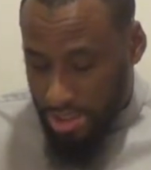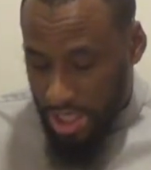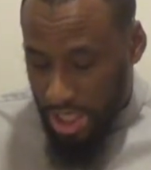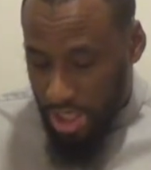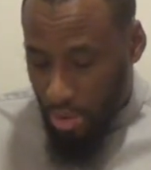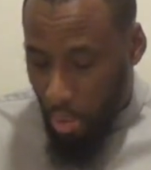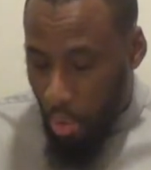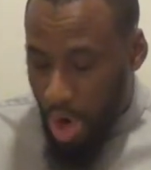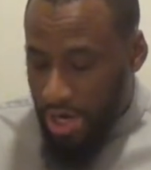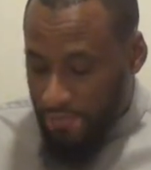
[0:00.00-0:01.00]

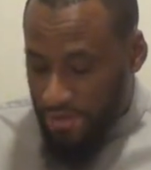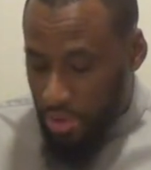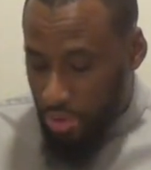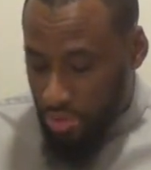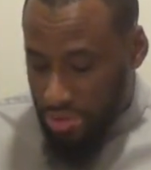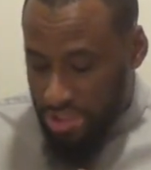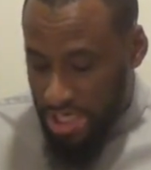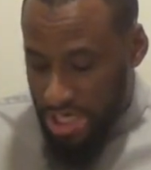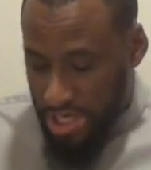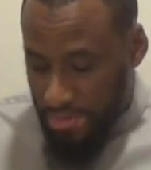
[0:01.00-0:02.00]
did one of you
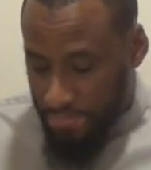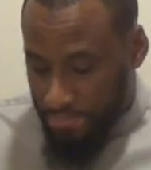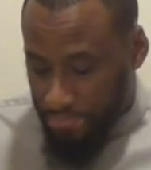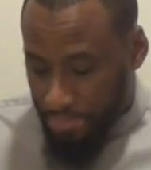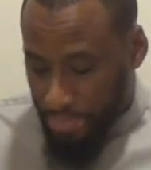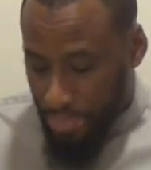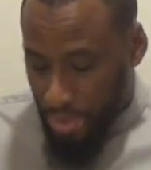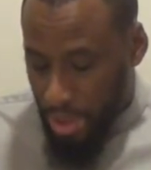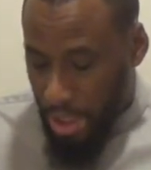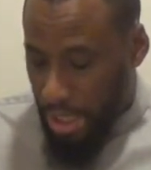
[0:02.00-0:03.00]
see,
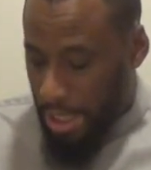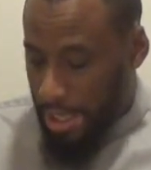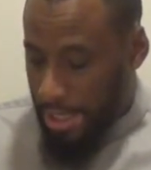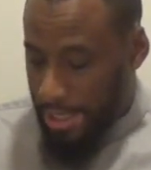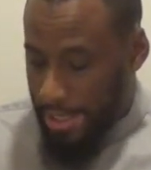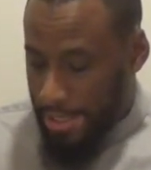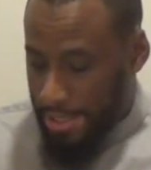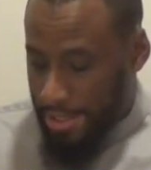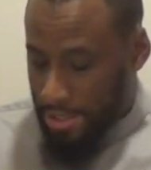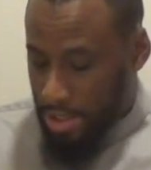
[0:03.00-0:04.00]

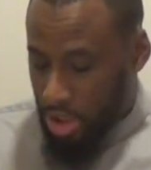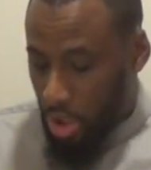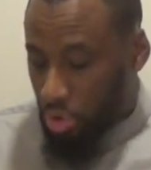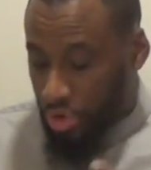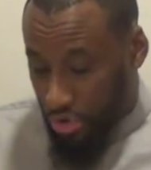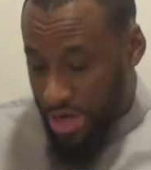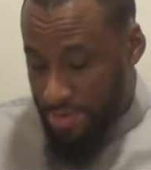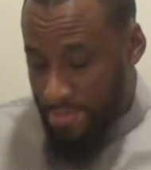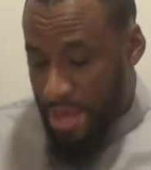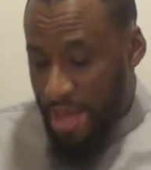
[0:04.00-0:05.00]
uh, you know,
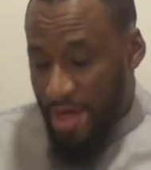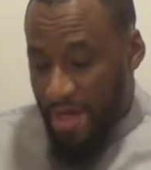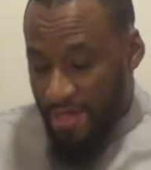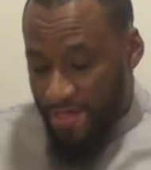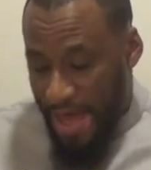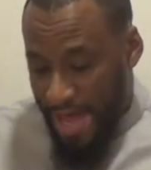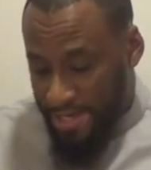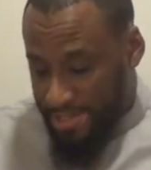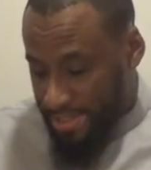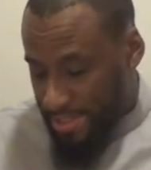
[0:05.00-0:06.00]
dream
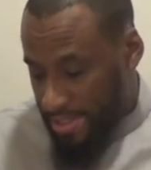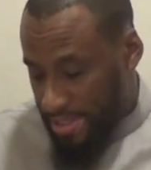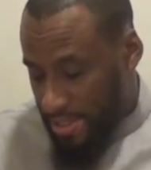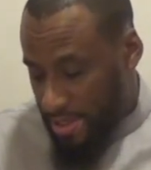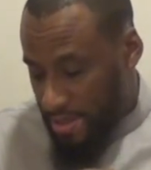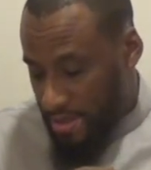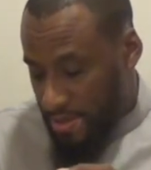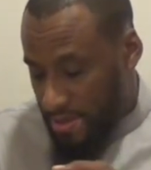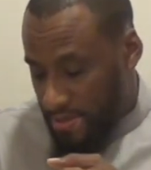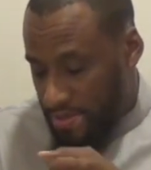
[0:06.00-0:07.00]
that
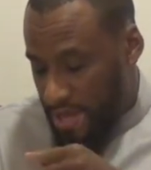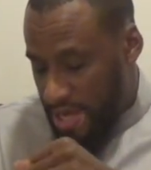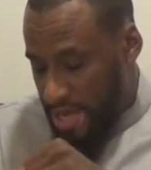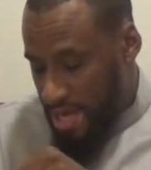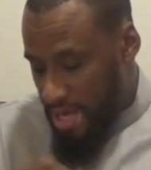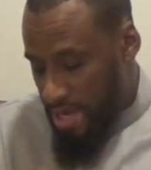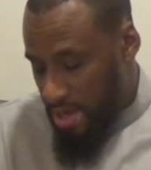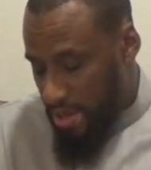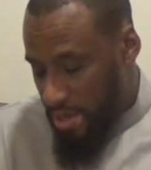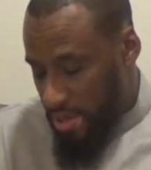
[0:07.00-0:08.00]

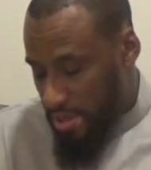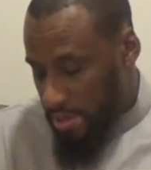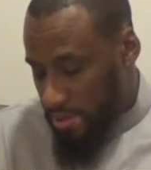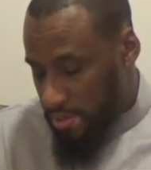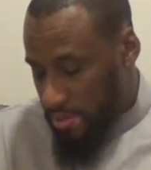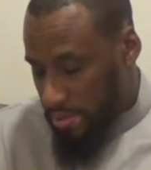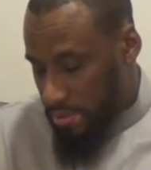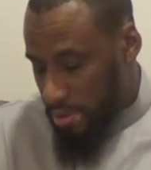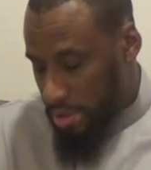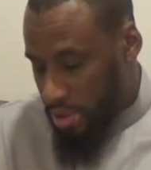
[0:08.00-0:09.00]
the,
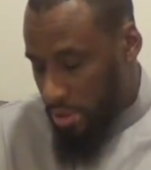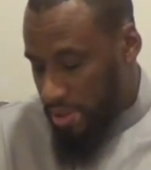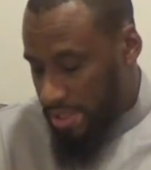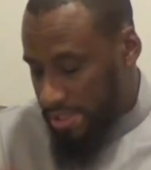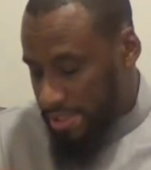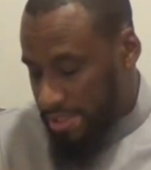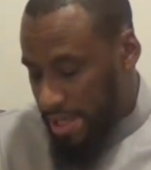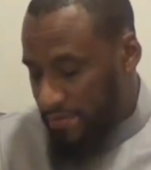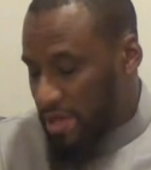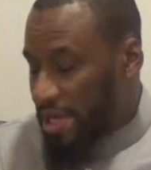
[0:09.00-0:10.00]
during the
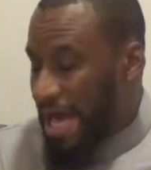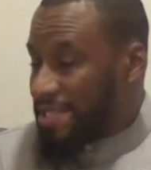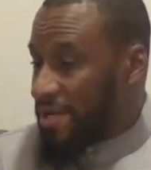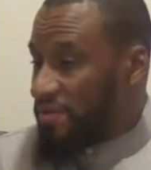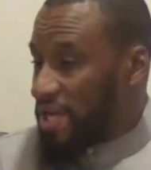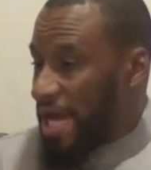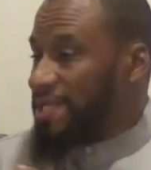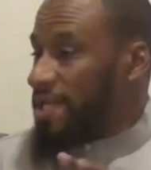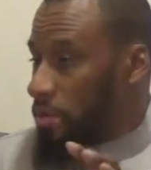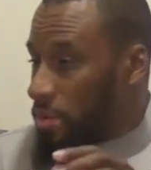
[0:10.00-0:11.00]
seven, last seven
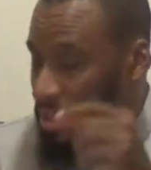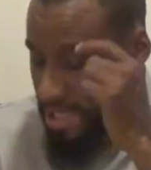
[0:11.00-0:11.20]
nights that it would